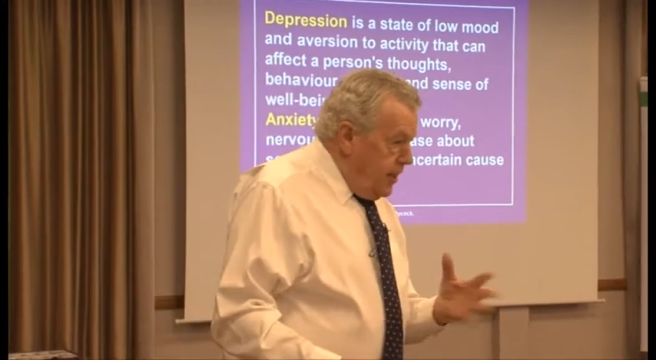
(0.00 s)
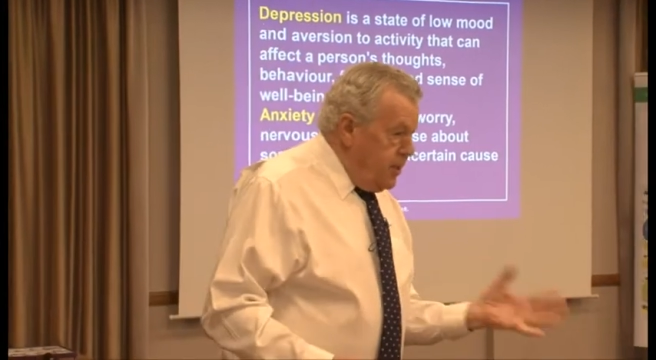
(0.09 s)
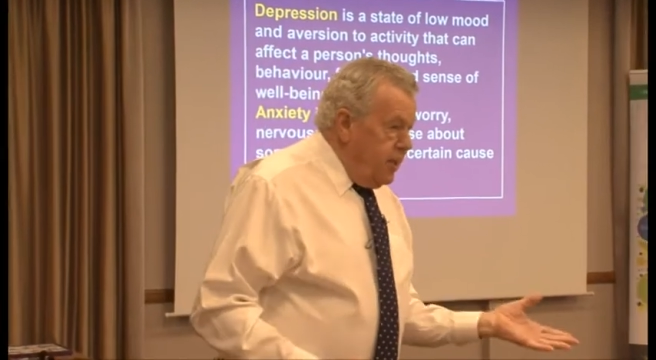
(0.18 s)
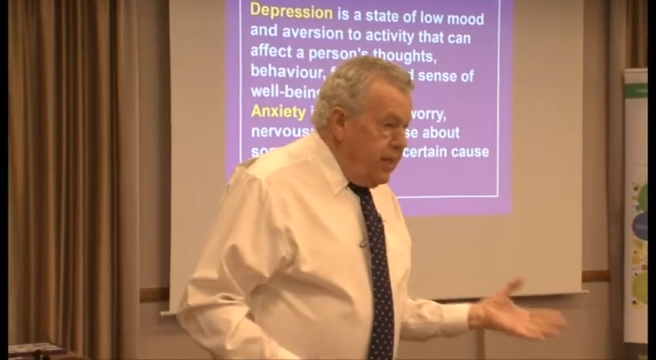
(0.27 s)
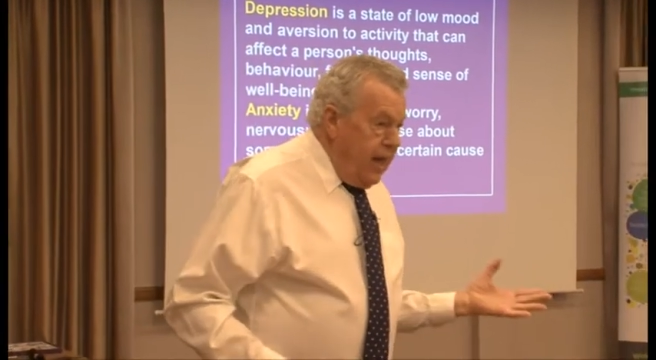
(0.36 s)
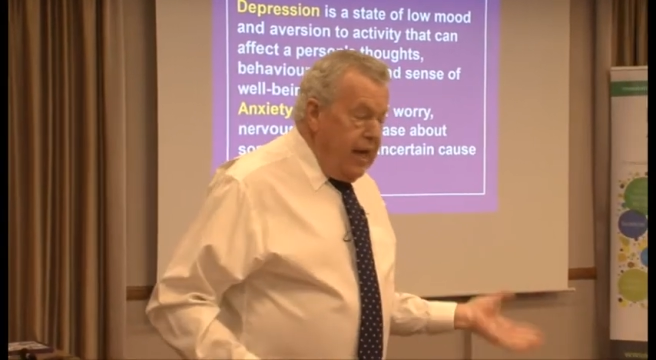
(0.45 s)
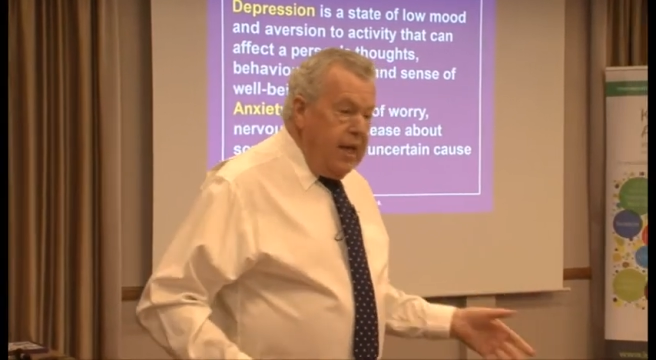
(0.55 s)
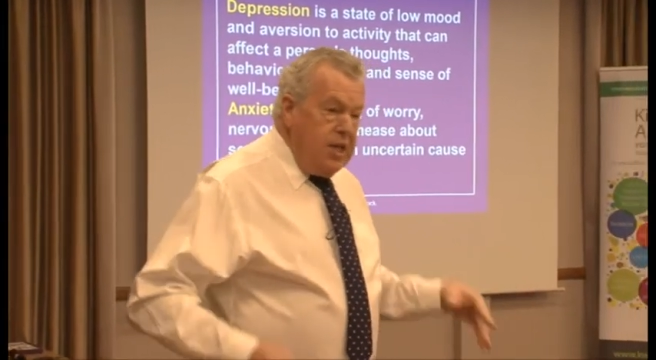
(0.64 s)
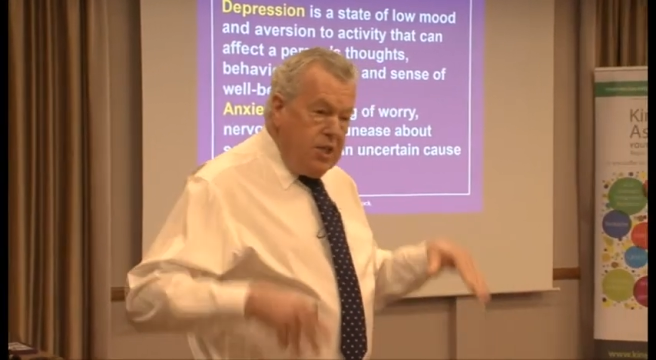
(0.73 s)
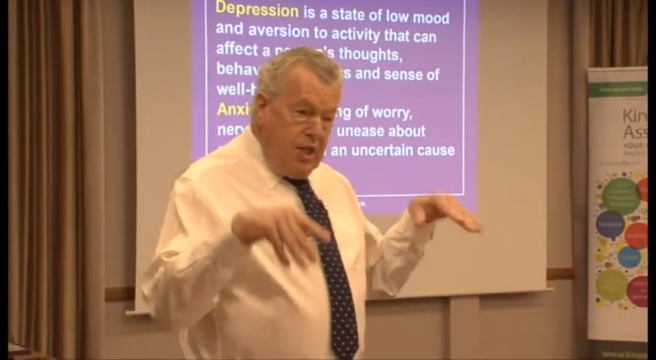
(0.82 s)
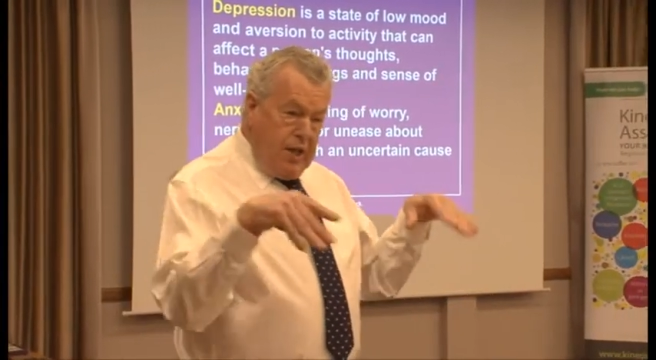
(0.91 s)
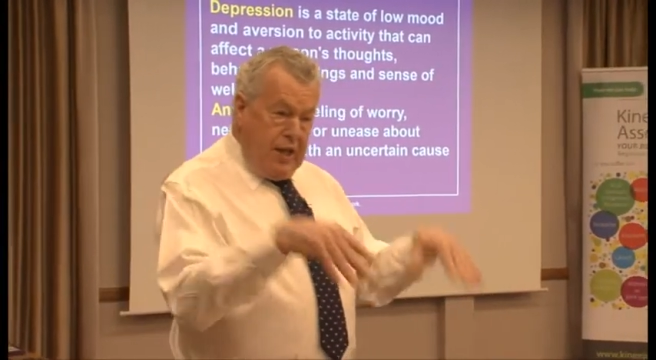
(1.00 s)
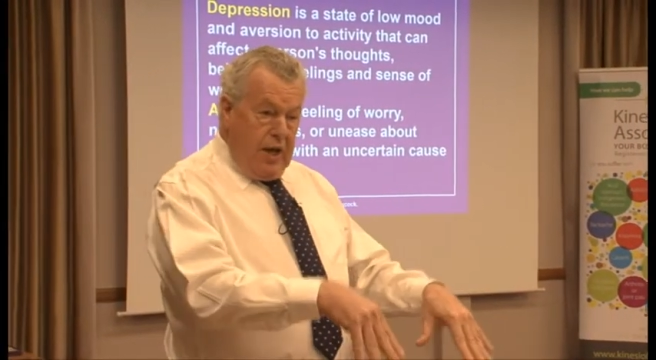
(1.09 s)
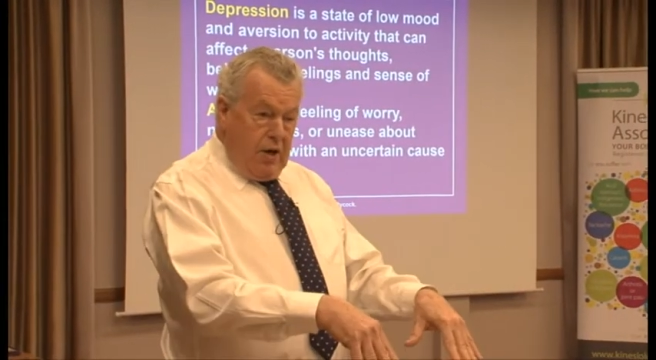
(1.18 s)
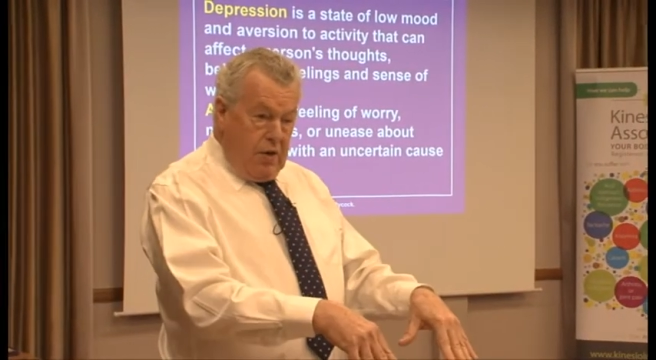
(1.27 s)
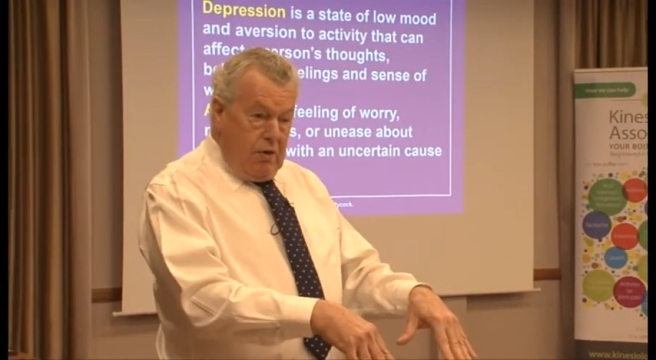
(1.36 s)
So yang is the
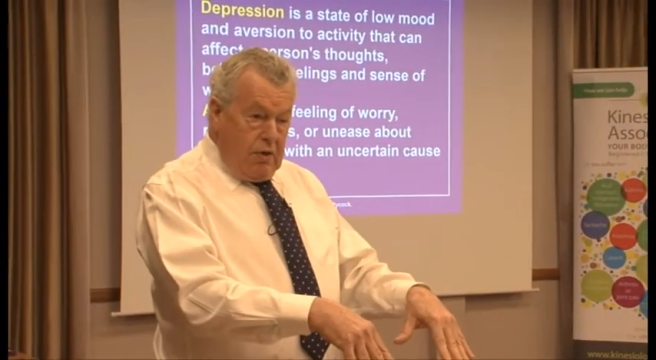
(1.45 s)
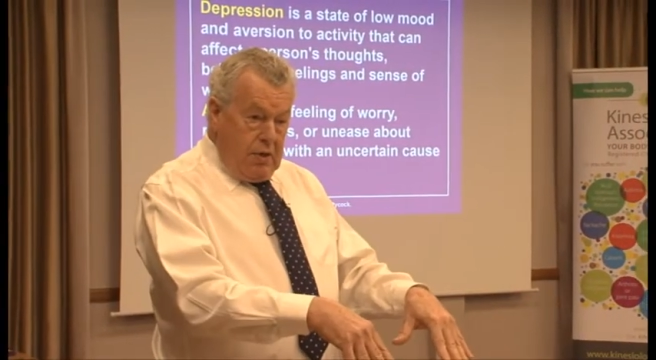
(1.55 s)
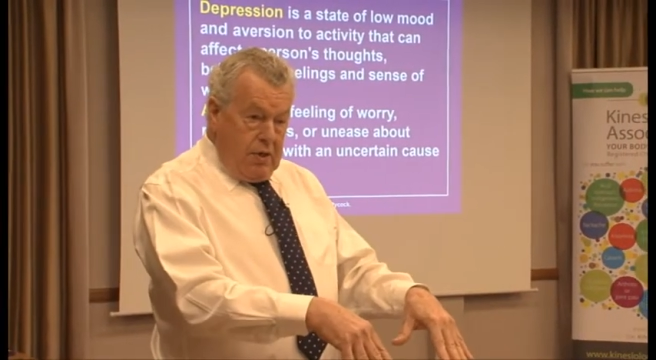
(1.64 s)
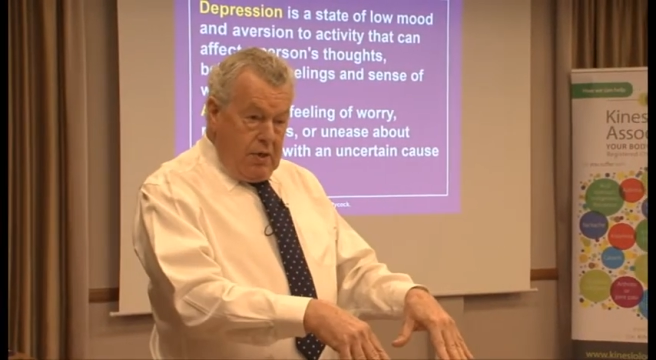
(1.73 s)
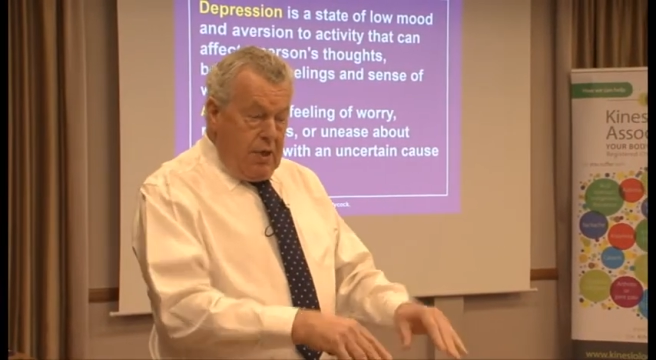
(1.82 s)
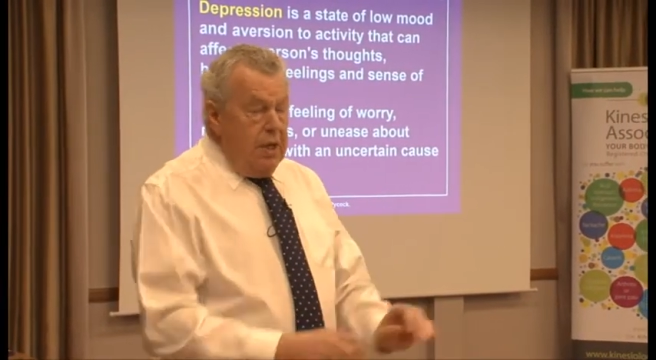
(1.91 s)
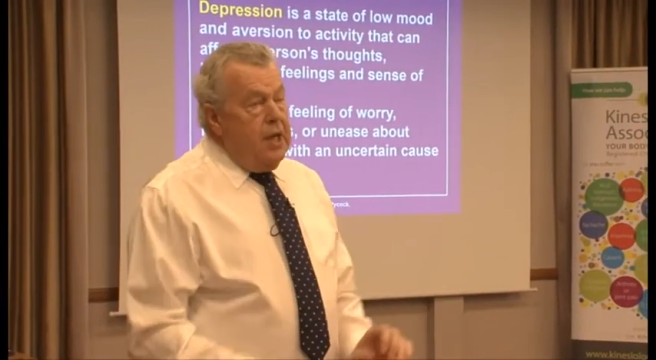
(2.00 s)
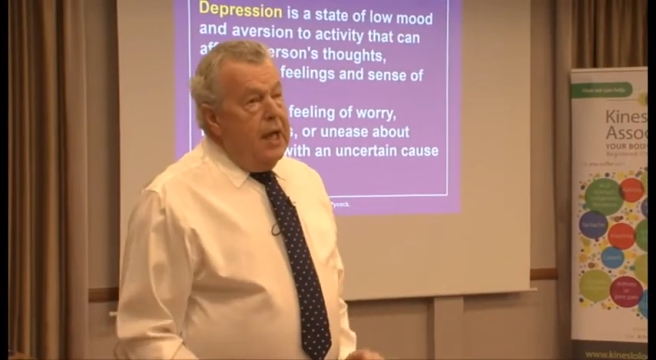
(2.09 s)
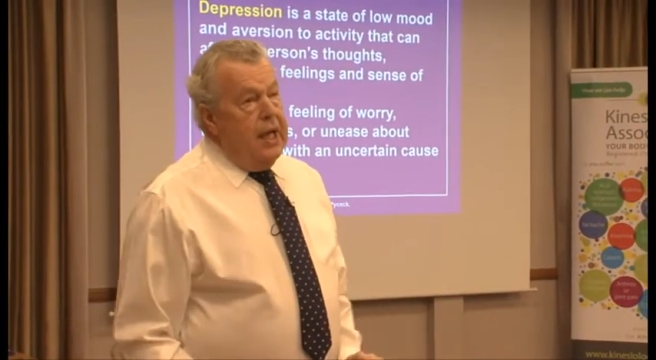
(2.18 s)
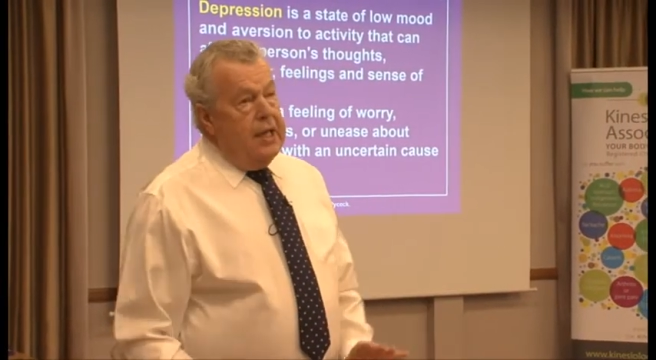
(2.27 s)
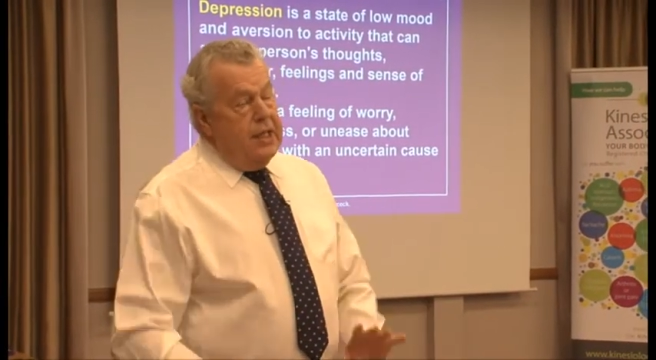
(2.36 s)
low, and